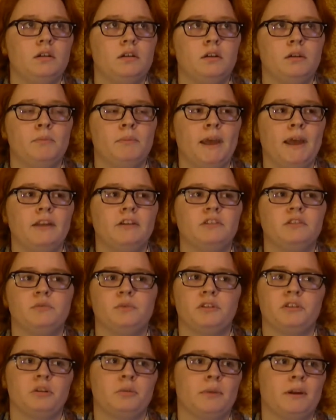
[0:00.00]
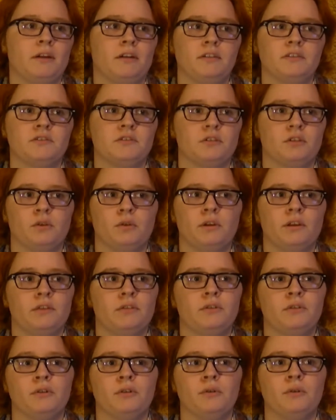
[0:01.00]
imagine what their parents are going
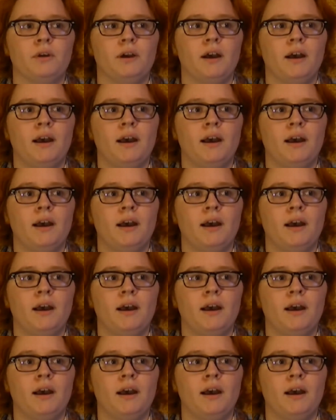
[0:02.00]
through.